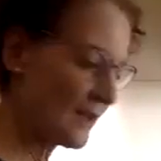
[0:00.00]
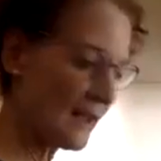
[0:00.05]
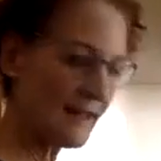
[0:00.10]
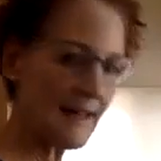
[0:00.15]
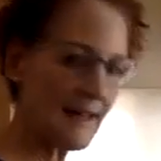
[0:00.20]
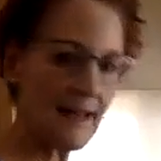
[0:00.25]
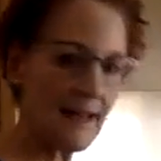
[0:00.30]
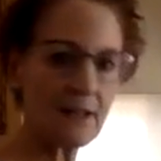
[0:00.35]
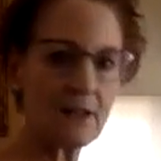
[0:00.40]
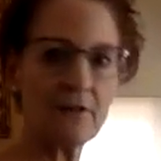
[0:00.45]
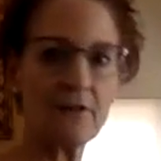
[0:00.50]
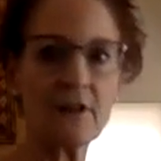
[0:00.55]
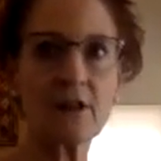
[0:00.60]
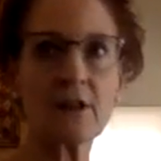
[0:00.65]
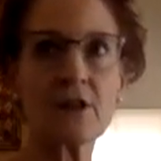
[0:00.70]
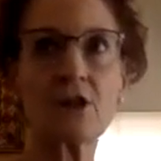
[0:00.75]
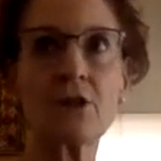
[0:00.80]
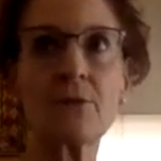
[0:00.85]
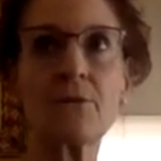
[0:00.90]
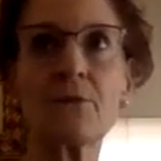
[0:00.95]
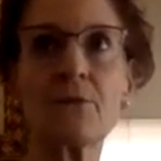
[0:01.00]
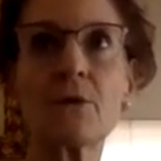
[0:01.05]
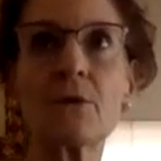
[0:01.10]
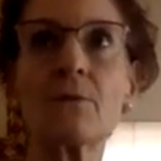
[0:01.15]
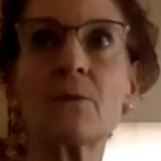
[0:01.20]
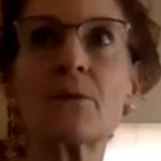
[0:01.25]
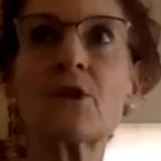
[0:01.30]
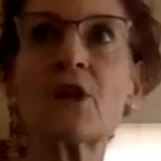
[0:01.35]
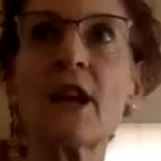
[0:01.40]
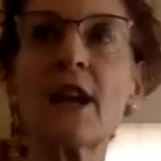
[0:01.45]
get out of a
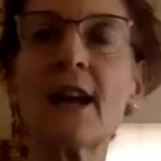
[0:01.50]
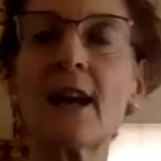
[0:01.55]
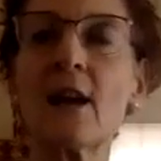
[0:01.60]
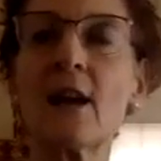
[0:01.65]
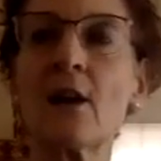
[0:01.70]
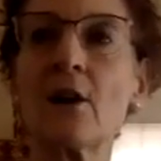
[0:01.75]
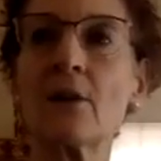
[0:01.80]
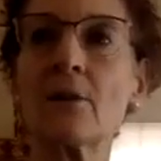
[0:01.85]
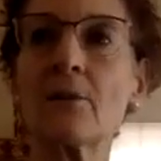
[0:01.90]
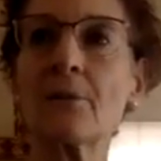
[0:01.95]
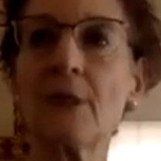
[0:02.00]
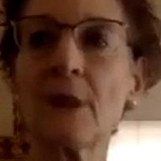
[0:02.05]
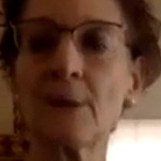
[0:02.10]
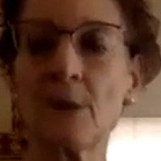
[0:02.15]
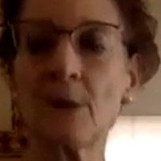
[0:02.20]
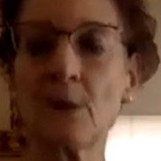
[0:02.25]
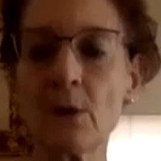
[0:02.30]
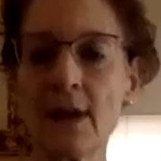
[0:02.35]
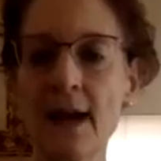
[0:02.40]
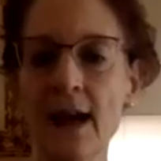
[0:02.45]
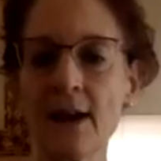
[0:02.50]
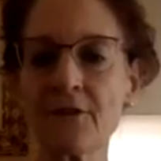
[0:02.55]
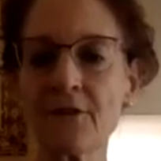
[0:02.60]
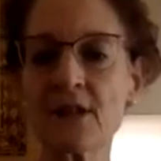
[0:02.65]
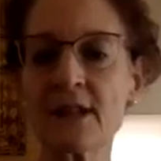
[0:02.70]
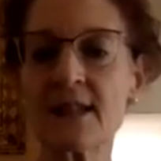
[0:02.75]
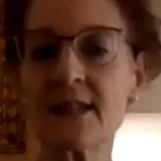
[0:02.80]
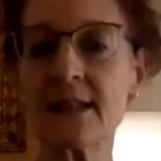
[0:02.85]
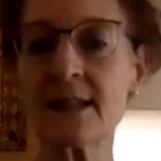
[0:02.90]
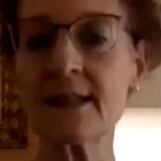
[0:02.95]
chair, I mean, we have to
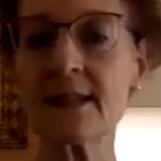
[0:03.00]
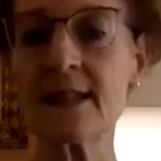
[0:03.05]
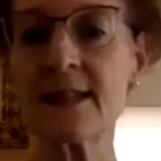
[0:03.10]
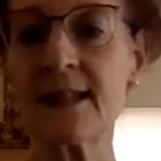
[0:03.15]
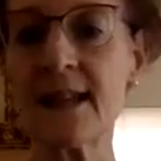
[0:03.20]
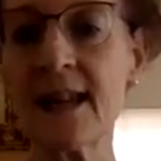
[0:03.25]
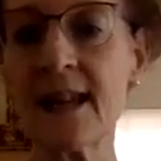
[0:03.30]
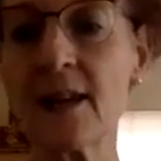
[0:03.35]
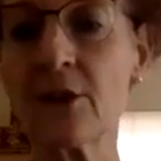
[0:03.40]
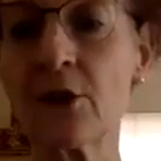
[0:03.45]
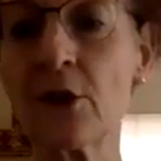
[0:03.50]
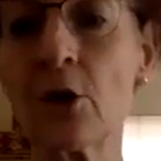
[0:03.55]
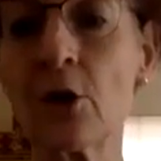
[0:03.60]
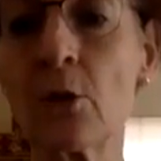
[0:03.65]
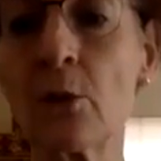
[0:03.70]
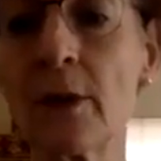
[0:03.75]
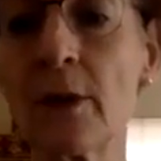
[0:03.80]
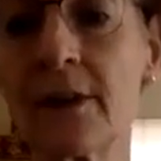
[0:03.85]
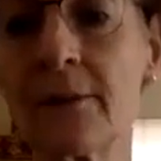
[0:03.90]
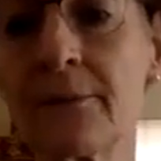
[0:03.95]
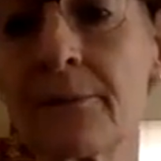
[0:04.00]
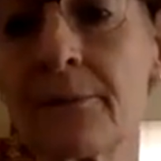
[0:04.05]
sit and stand, don't we?